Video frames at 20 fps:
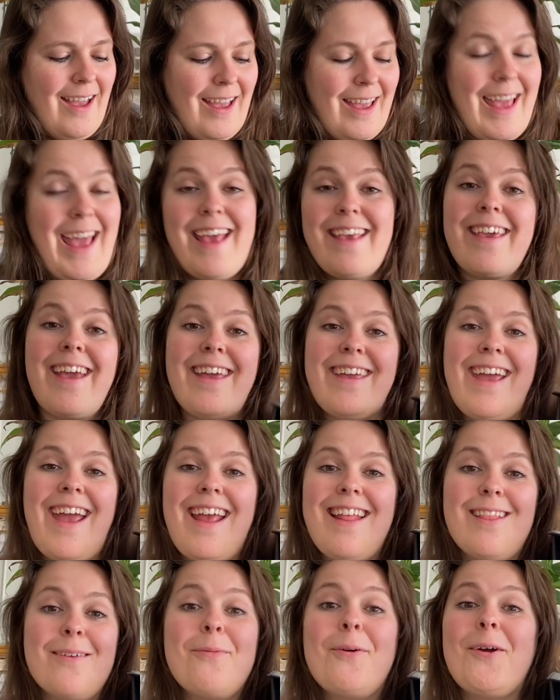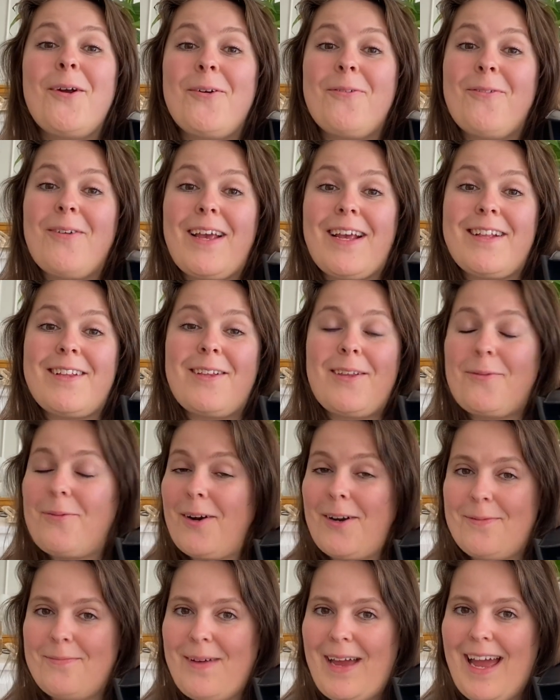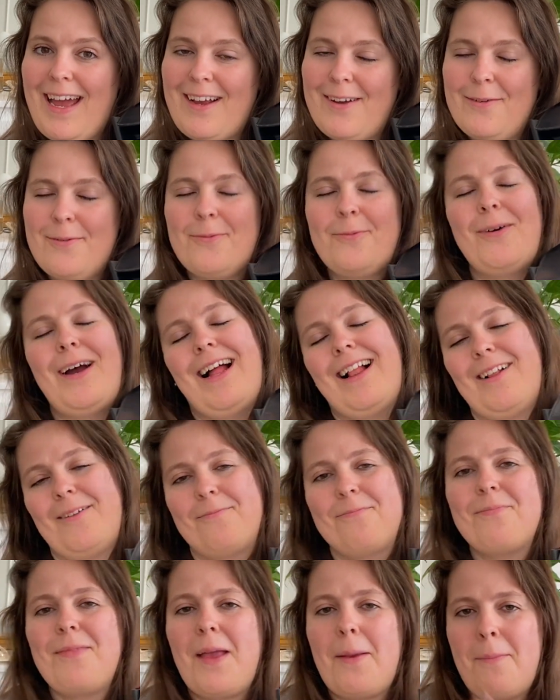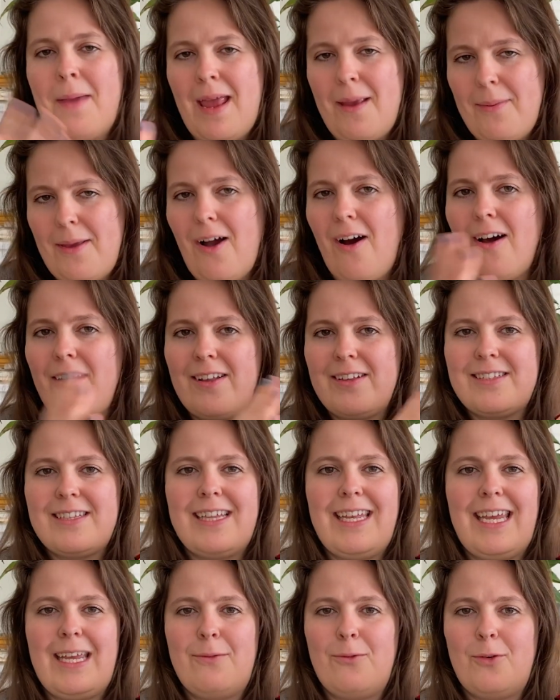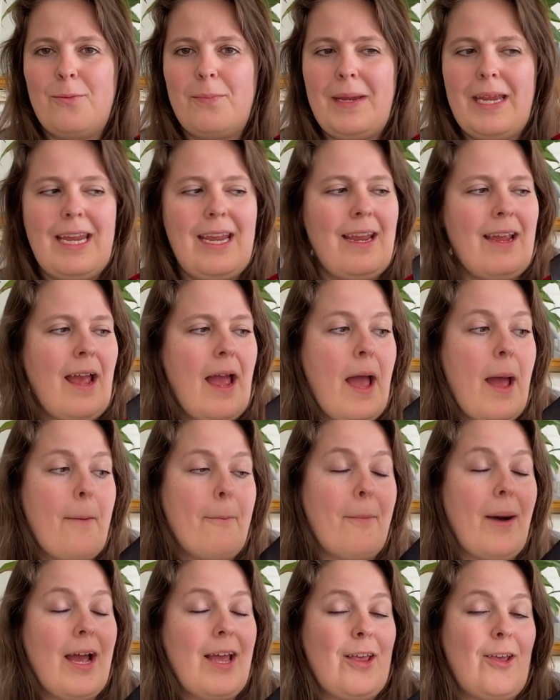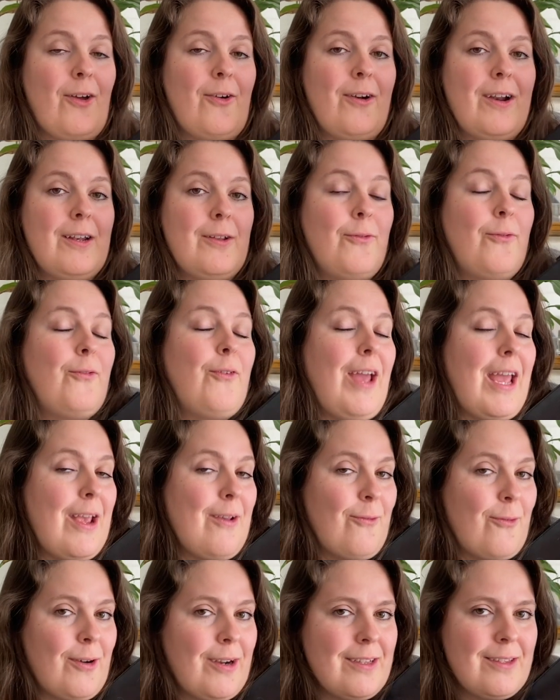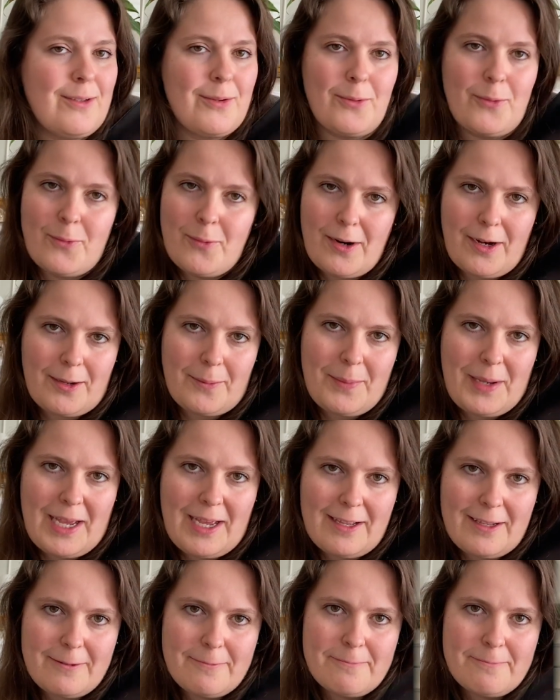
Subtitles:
aka the perfect work bag. Well, maybe honestly it would be my current favorite work bag.